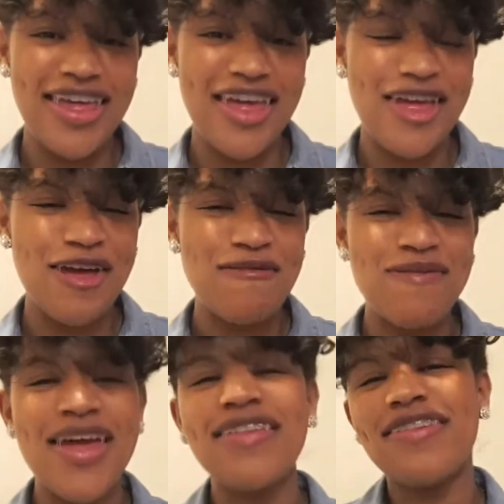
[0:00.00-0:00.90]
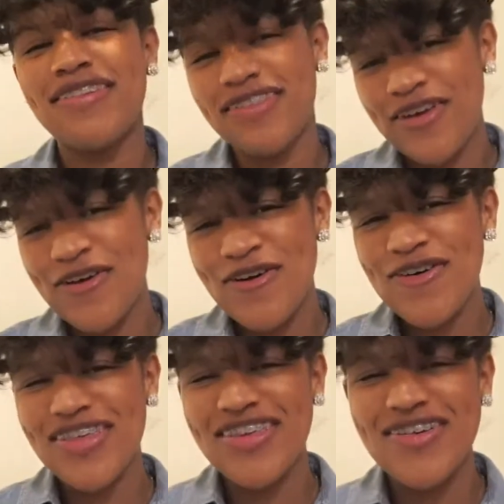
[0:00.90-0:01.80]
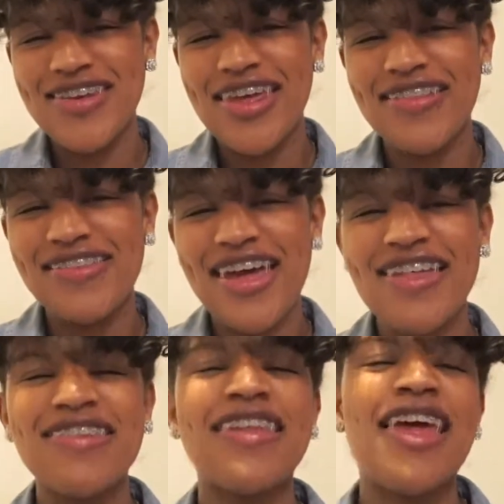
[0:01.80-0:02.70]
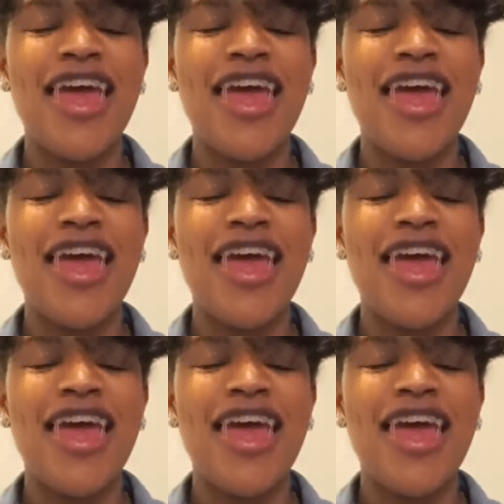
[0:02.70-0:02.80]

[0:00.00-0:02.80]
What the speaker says: git commits, 2 unit tests,